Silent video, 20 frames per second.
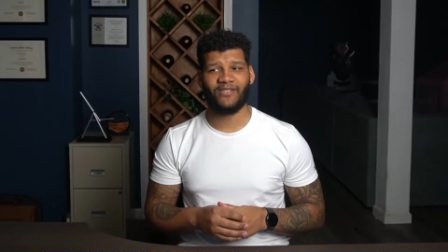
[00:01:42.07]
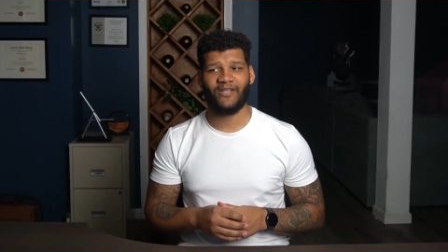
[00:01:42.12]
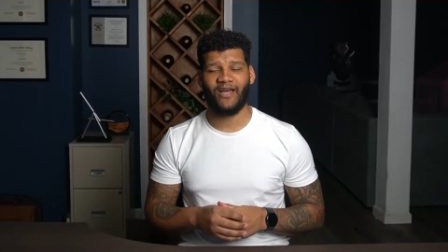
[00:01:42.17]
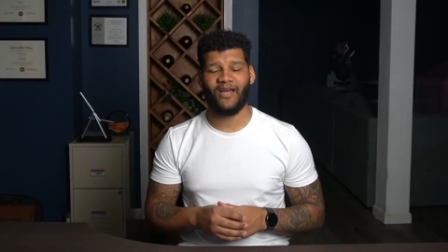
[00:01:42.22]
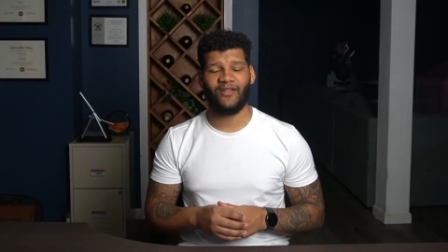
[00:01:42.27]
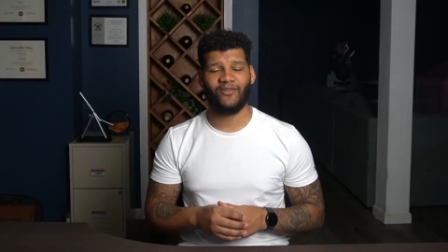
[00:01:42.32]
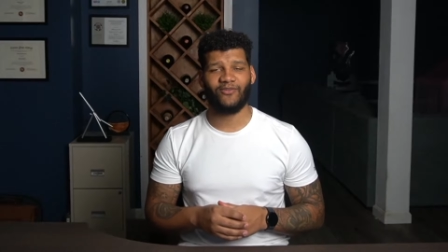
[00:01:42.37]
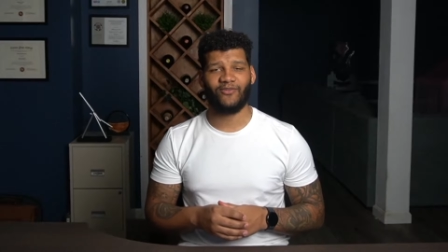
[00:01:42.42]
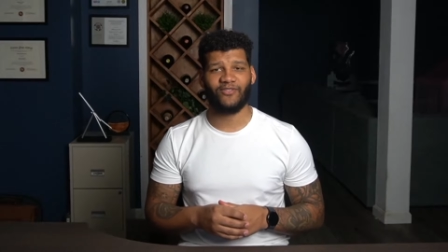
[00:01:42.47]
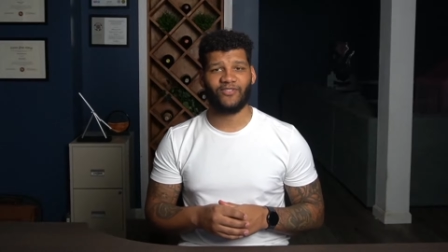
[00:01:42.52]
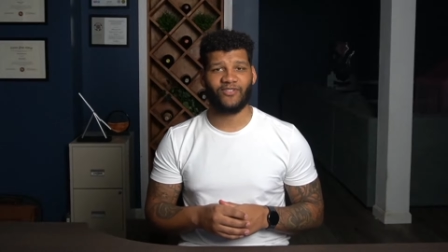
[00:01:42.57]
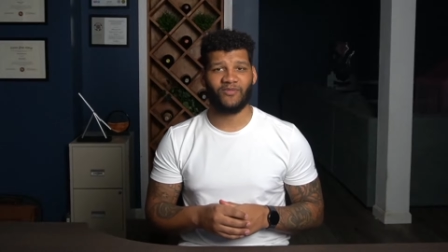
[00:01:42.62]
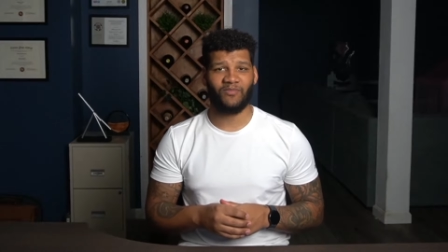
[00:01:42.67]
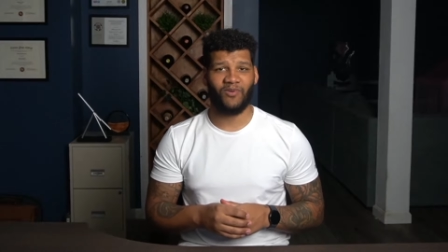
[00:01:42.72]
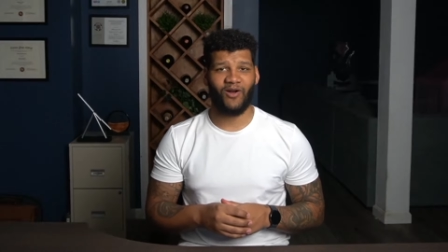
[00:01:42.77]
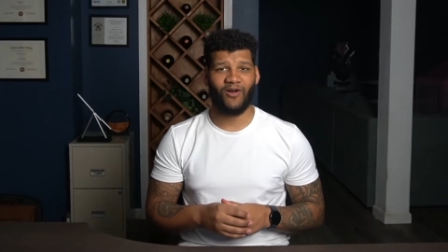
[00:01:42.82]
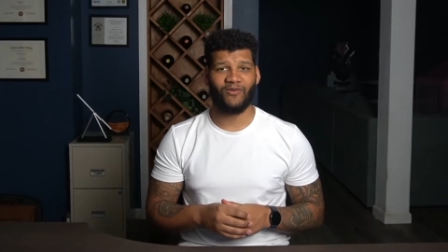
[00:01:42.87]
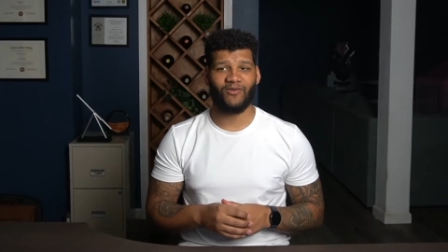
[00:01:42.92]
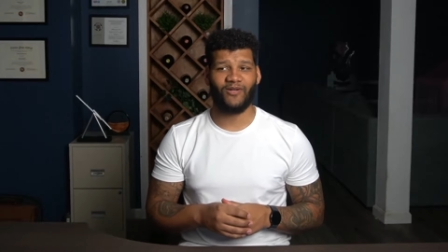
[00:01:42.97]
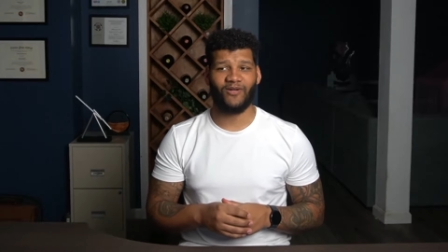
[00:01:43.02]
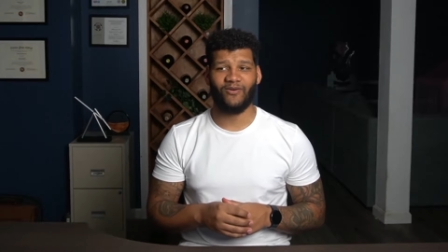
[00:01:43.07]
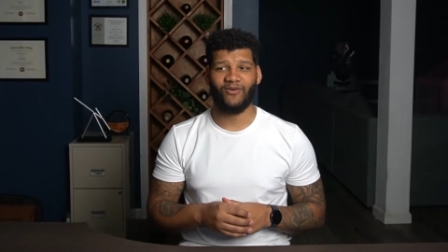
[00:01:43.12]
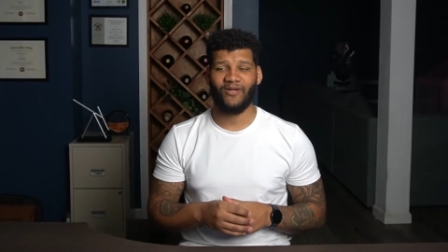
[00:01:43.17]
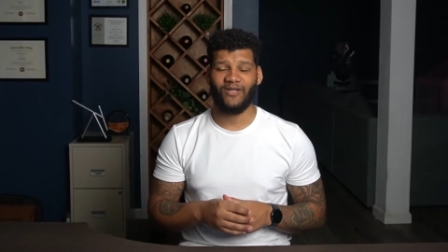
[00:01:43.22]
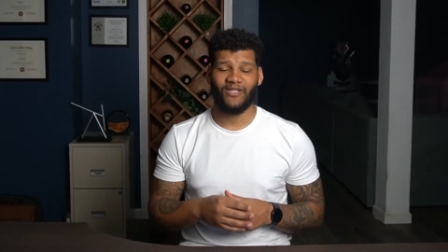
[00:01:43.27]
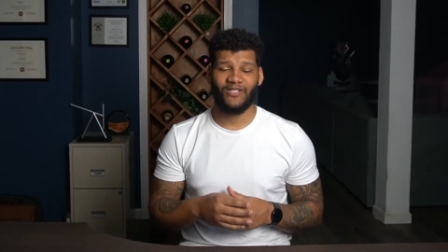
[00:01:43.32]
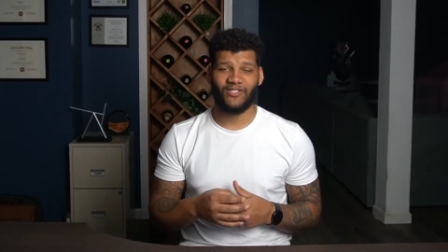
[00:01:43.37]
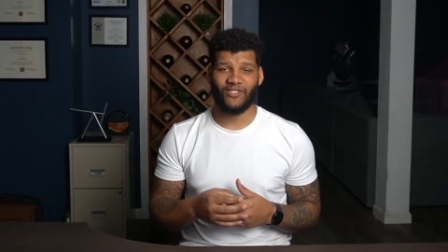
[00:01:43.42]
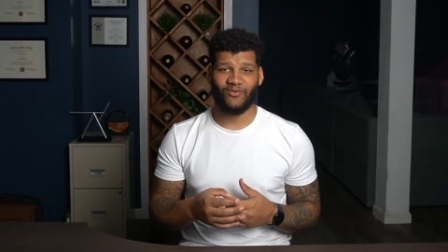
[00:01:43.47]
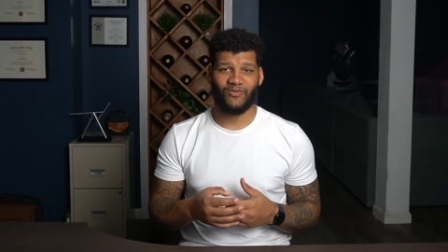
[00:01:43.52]
dollars tomorrow,
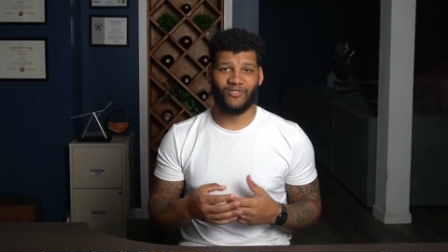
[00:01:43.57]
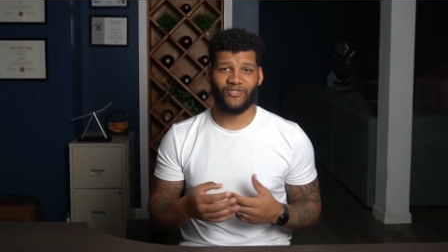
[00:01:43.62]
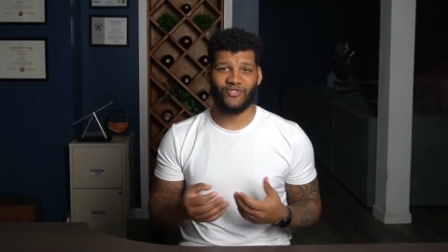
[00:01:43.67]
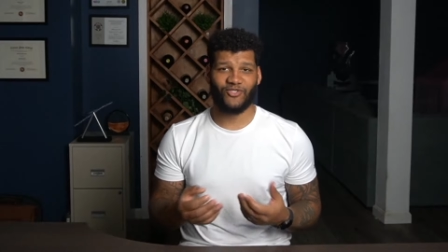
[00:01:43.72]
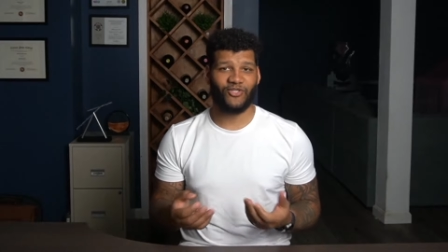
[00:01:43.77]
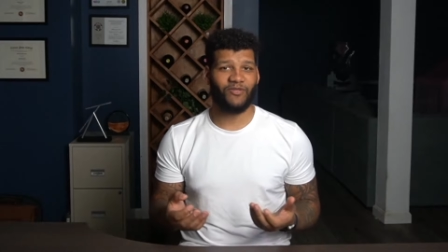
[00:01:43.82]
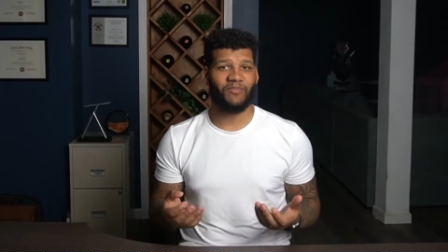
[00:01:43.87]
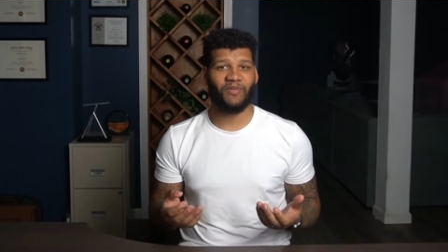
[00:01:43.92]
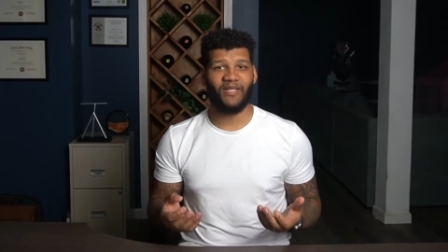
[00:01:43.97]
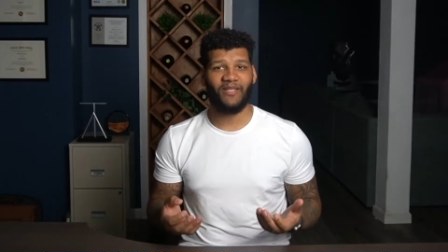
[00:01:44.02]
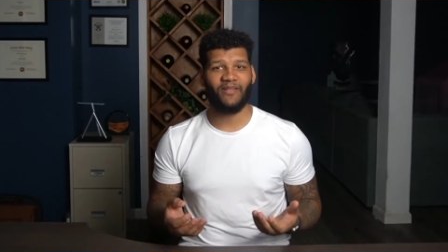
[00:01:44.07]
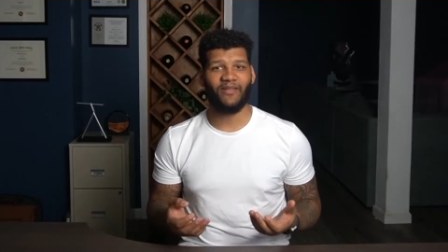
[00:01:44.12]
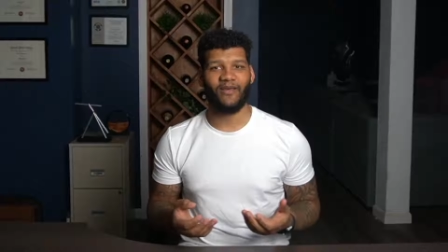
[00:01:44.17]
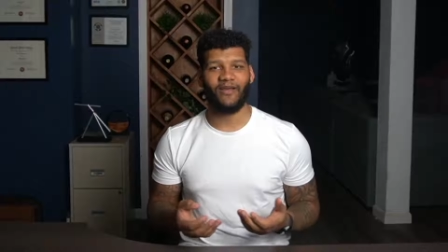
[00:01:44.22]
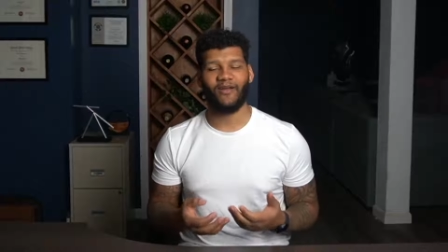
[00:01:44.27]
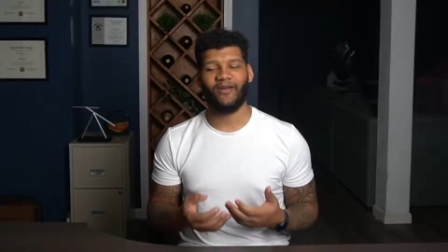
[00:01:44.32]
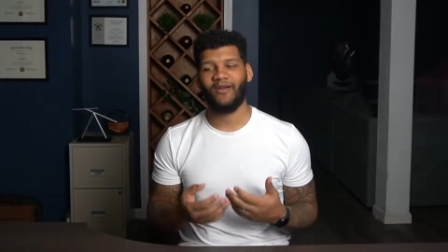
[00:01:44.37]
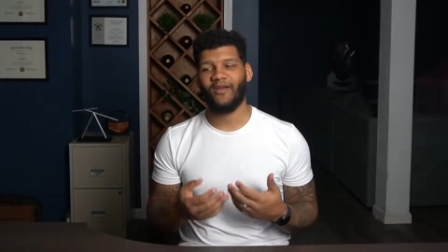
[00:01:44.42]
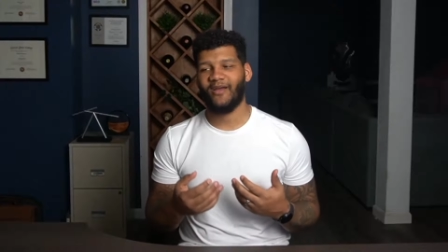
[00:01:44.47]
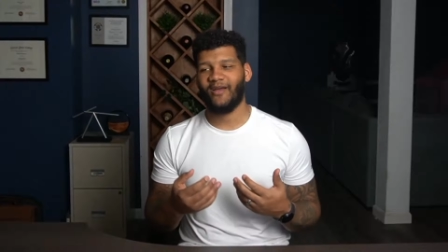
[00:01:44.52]
so it should be there.